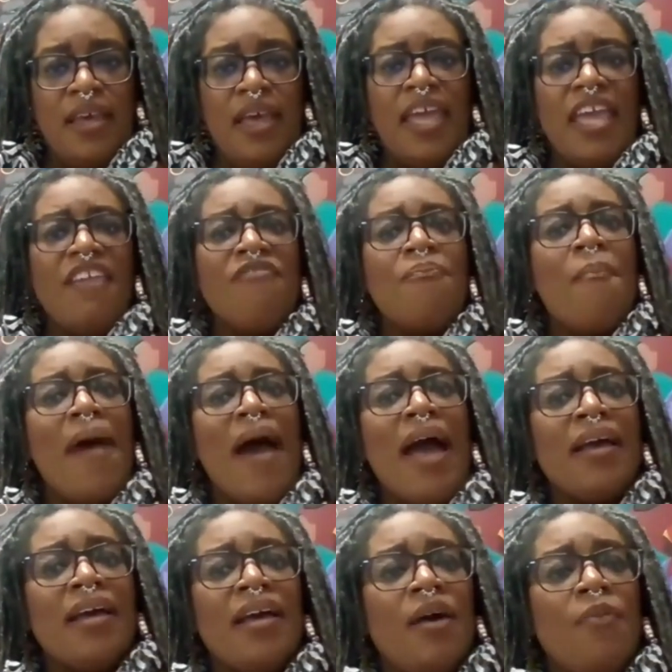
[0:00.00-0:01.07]
If
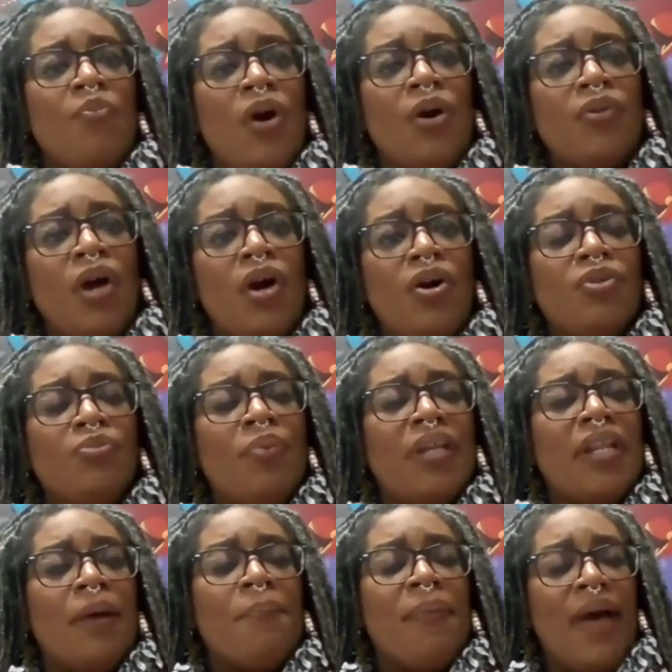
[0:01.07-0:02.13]
my cup won't hold but
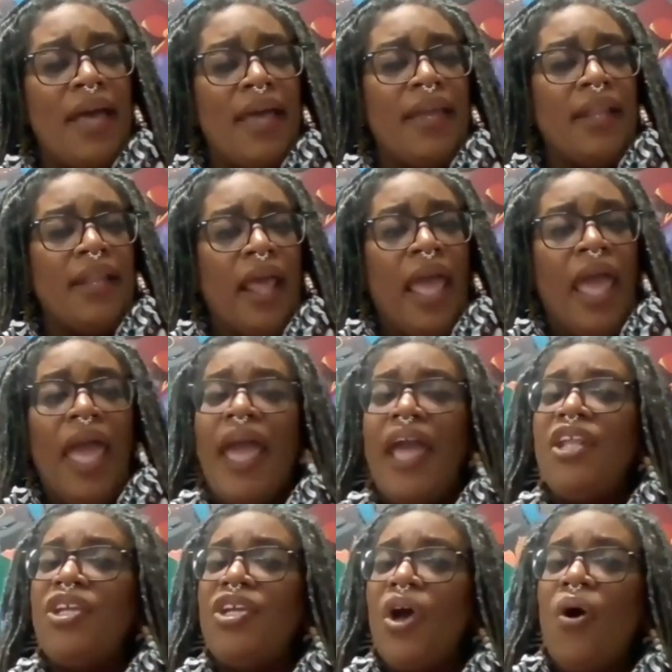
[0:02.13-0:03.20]
a pint
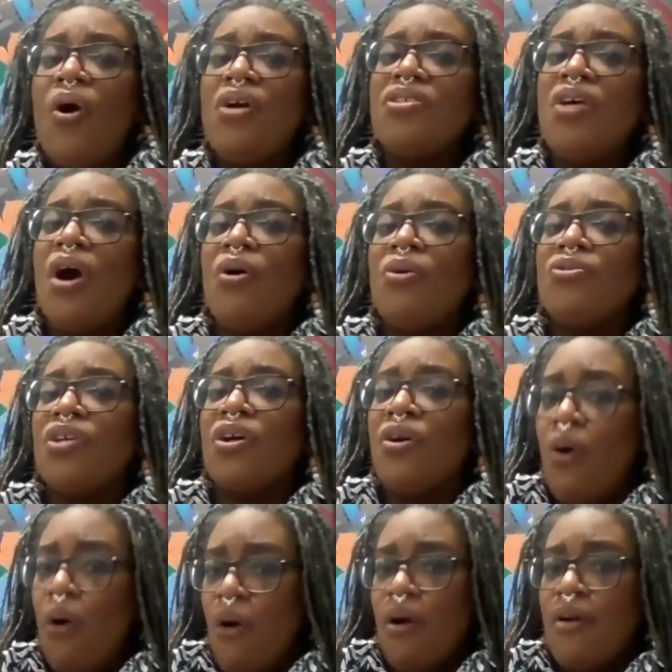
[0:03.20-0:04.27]
and yours holds a
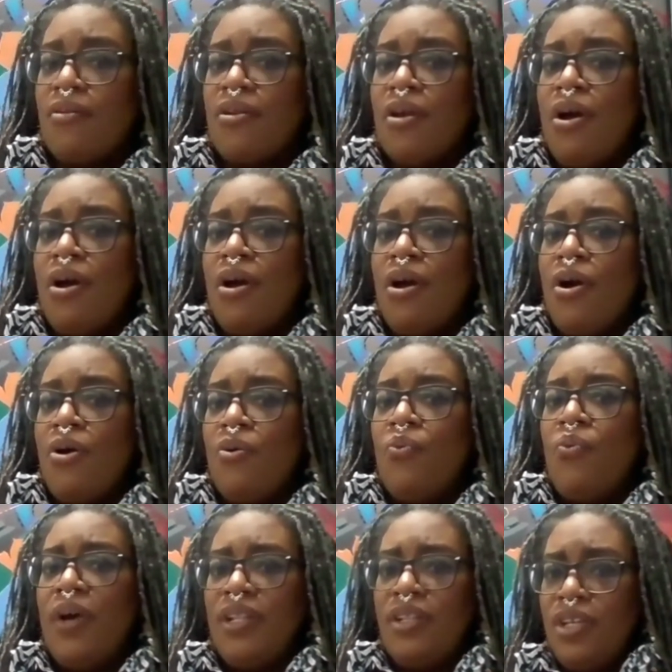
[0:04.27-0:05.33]
quart,
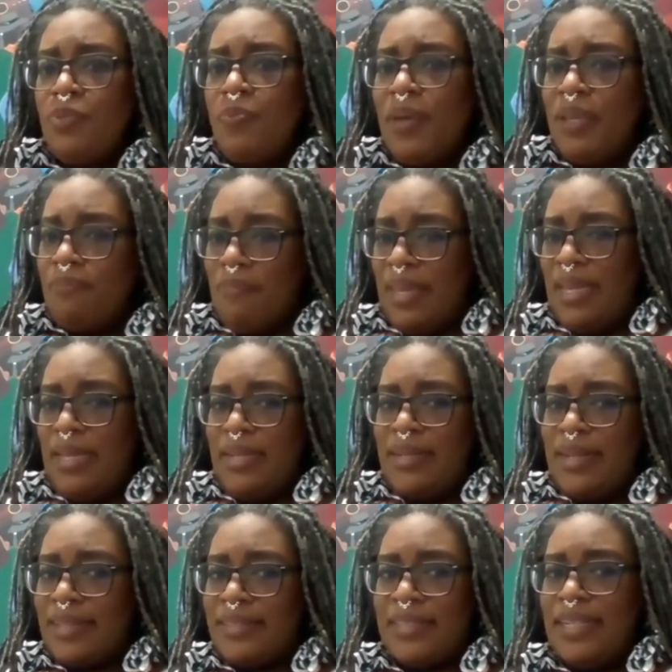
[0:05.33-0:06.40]
wouldn't you be mean
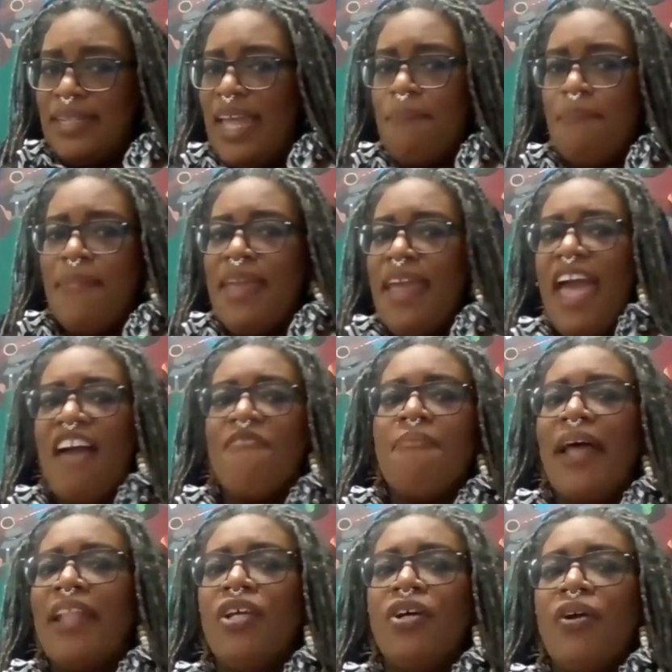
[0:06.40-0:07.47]
not to let me have my
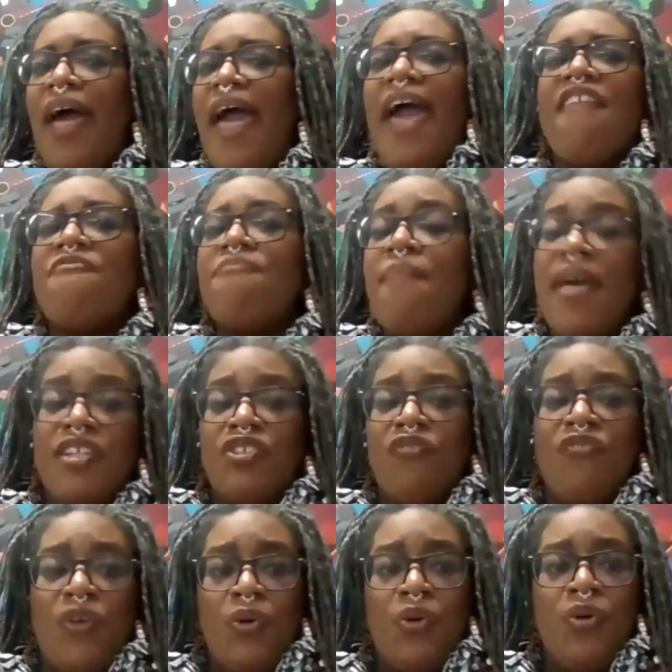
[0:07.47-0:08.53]
little half measure
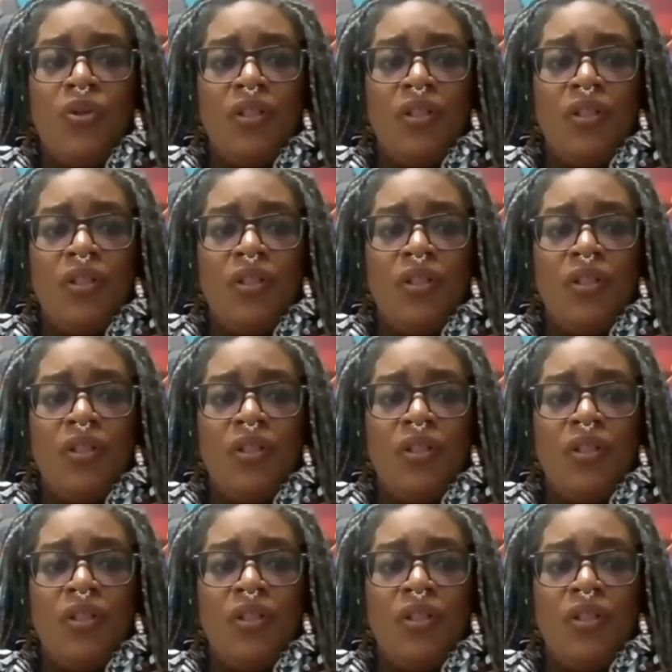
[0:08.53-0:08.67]
full?